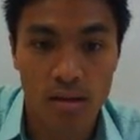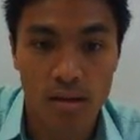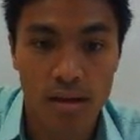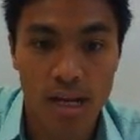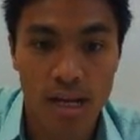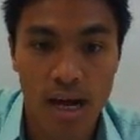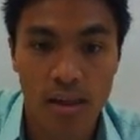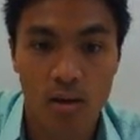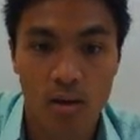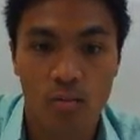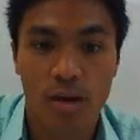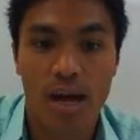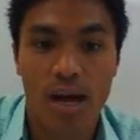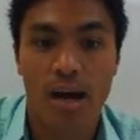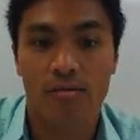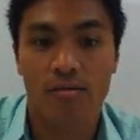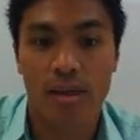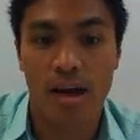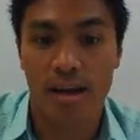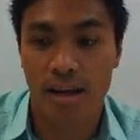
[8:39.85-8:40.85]
Now that we
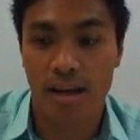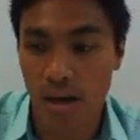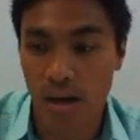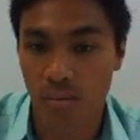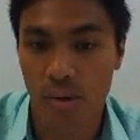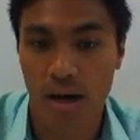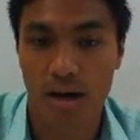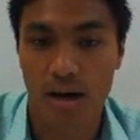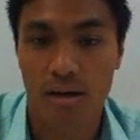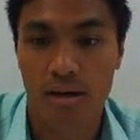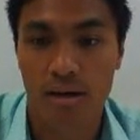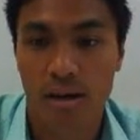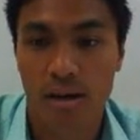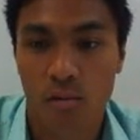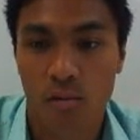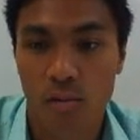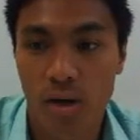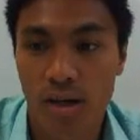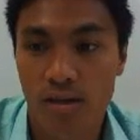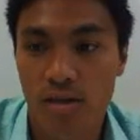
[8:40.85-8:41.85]
have that number,
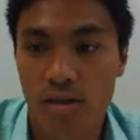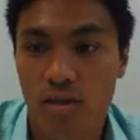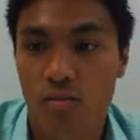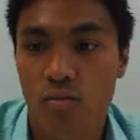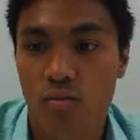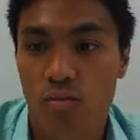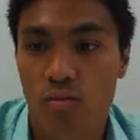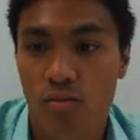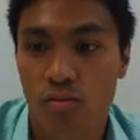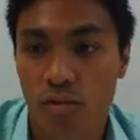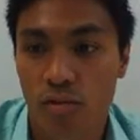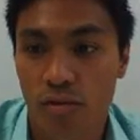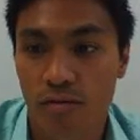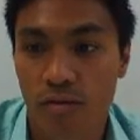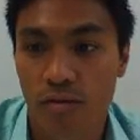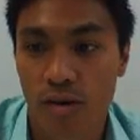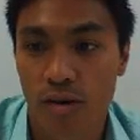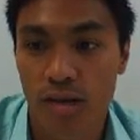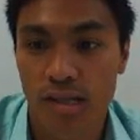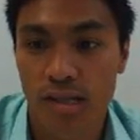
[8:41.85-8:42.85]
we can just
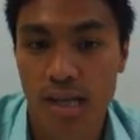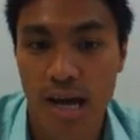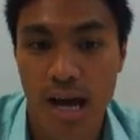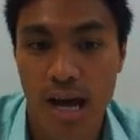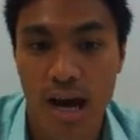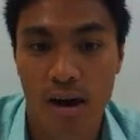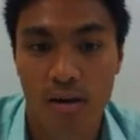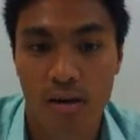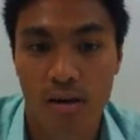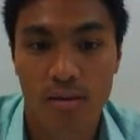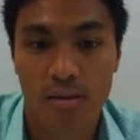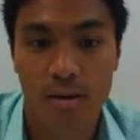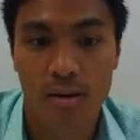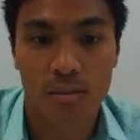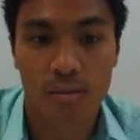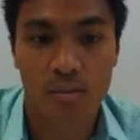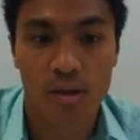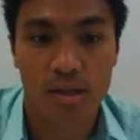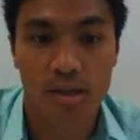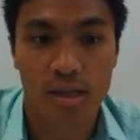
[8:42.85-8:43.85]
reverse our
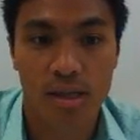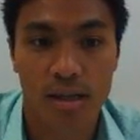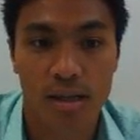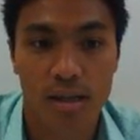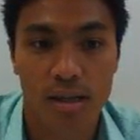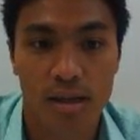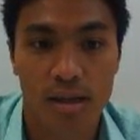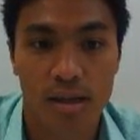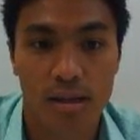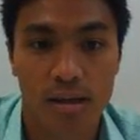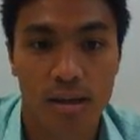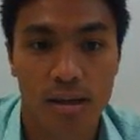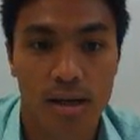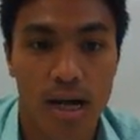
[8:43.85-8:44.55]
particular